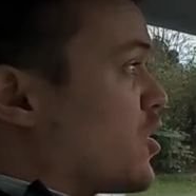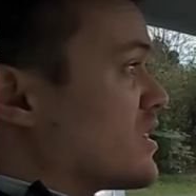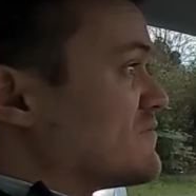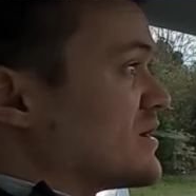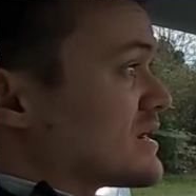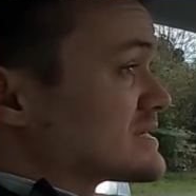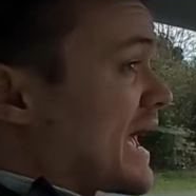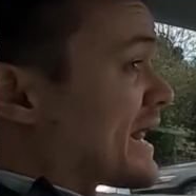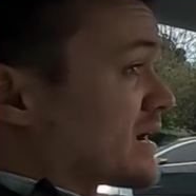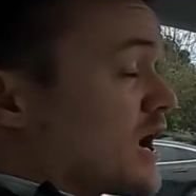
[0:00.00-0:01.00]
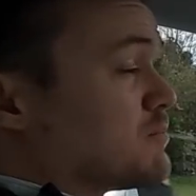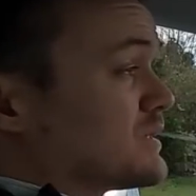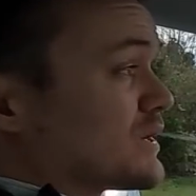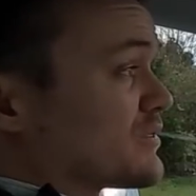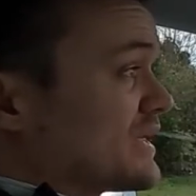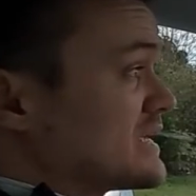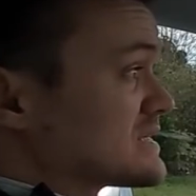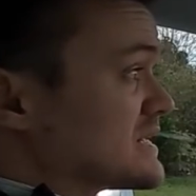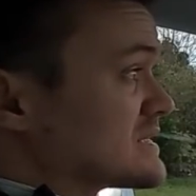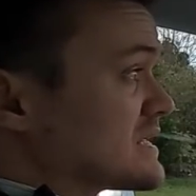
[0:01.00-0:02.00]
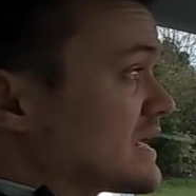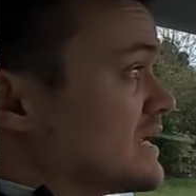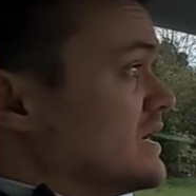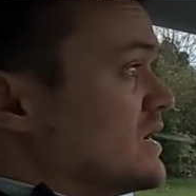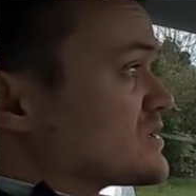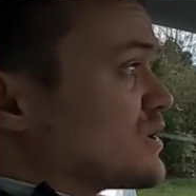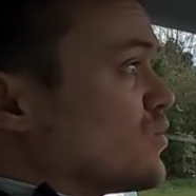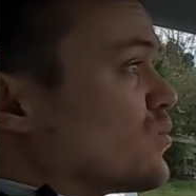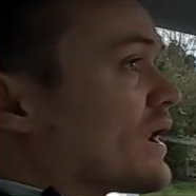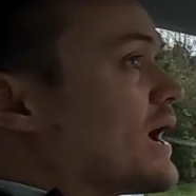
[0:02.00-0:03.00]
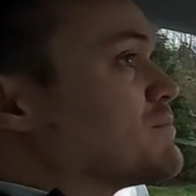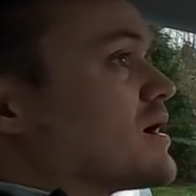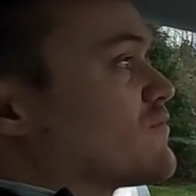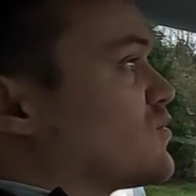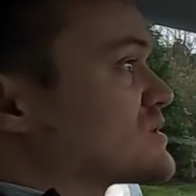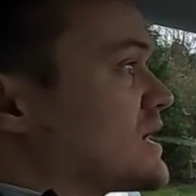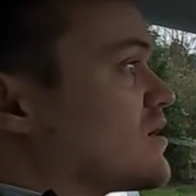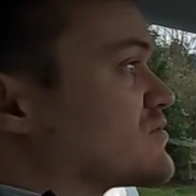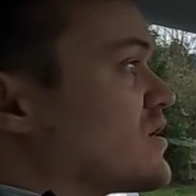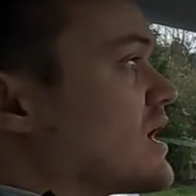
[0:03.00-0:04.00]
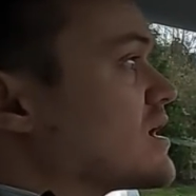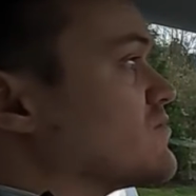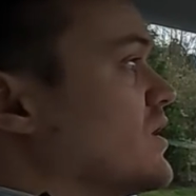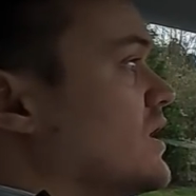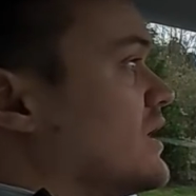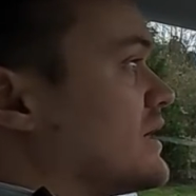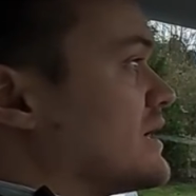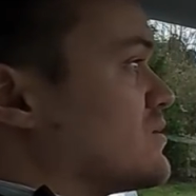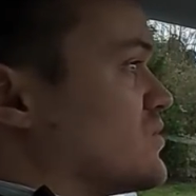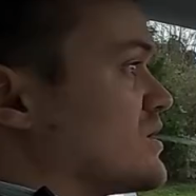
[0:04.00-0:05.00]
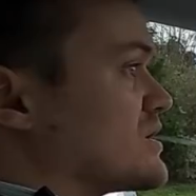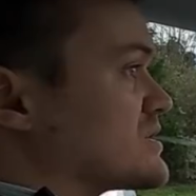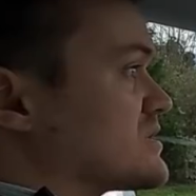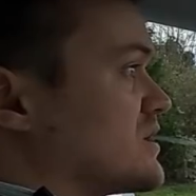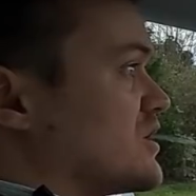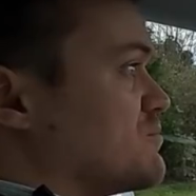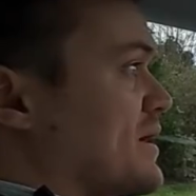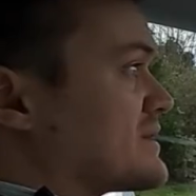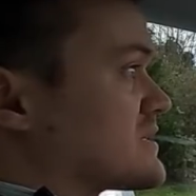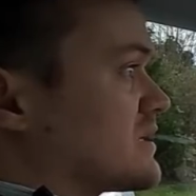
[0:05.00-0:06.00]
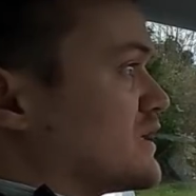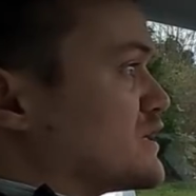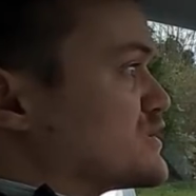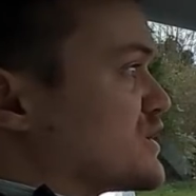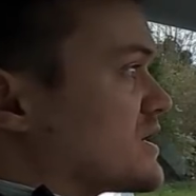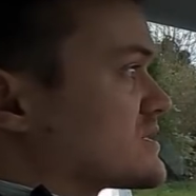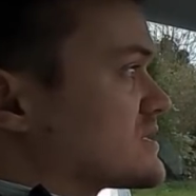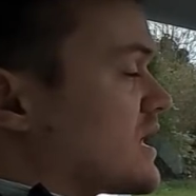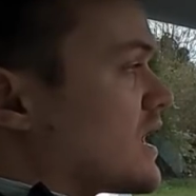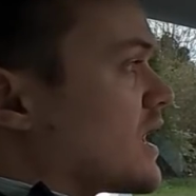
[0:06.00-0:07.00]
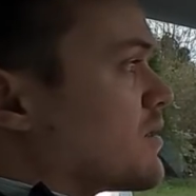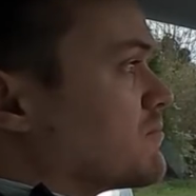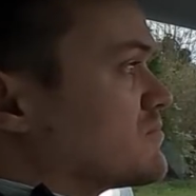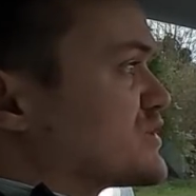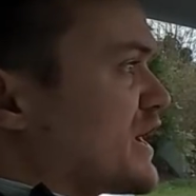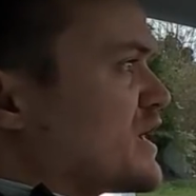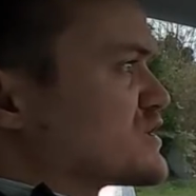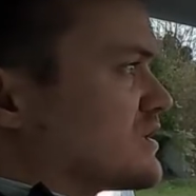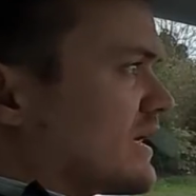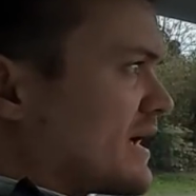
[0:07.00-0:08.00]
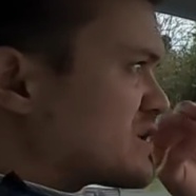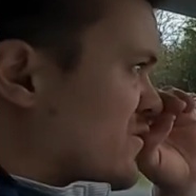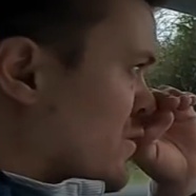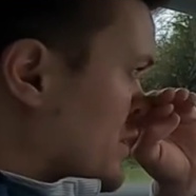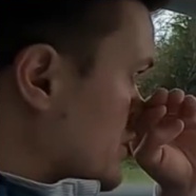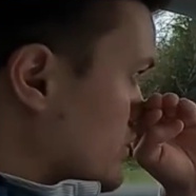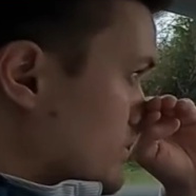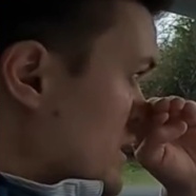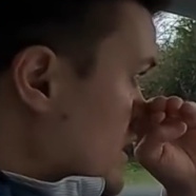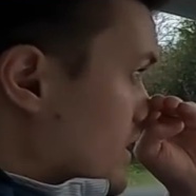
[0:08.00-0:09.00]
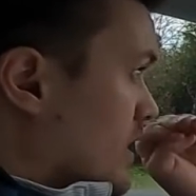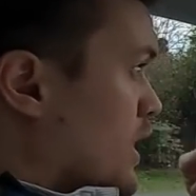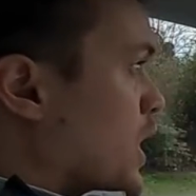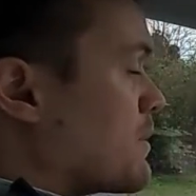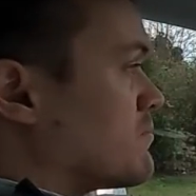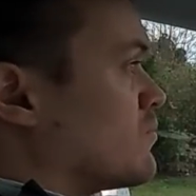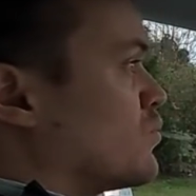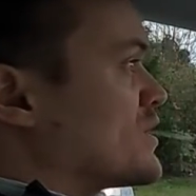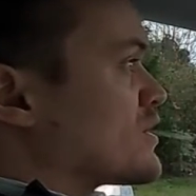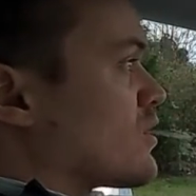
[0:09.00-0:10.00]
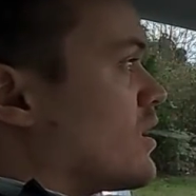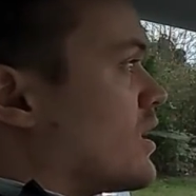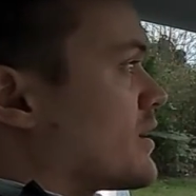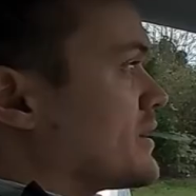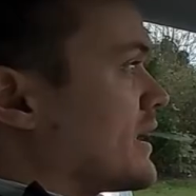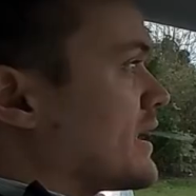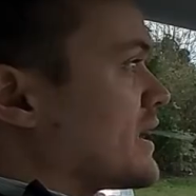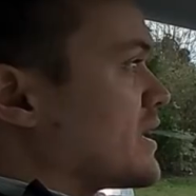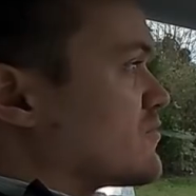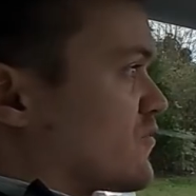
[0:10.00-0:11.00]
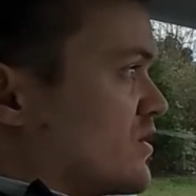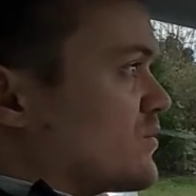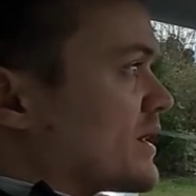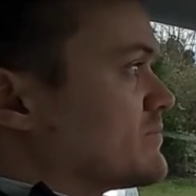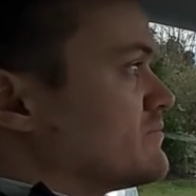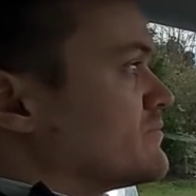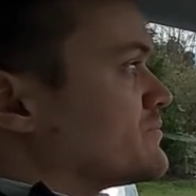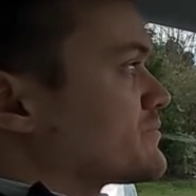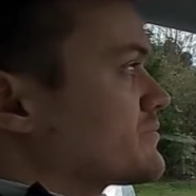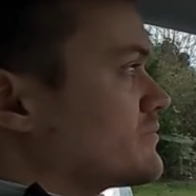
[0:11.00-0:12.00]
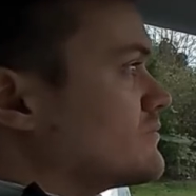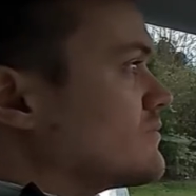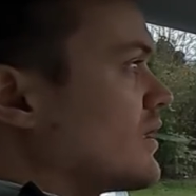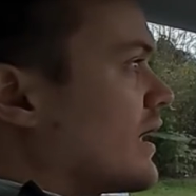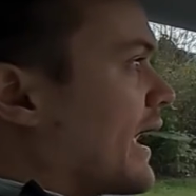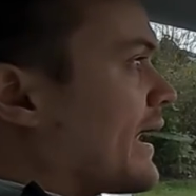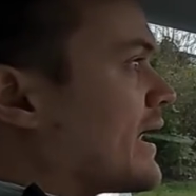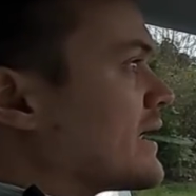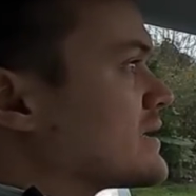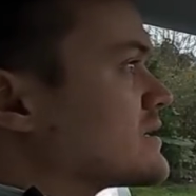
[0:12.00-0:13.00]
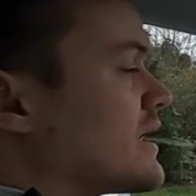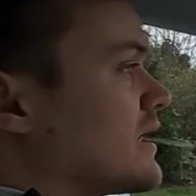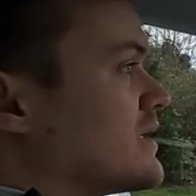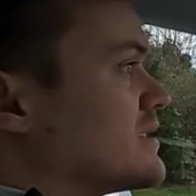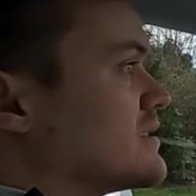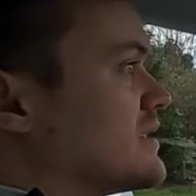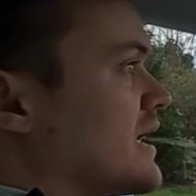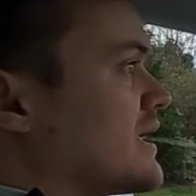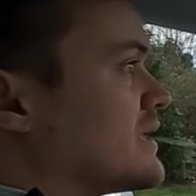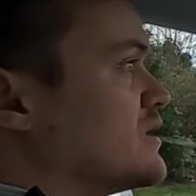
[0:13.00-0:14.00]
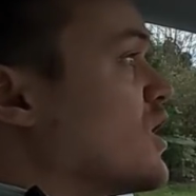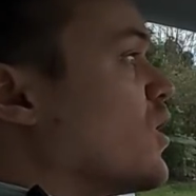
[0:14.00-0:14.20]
all they've done is add a couple little things since then. So when I bought Full Self Drive, it was, you basically just changed lanes for you when you're on a freeway. And then,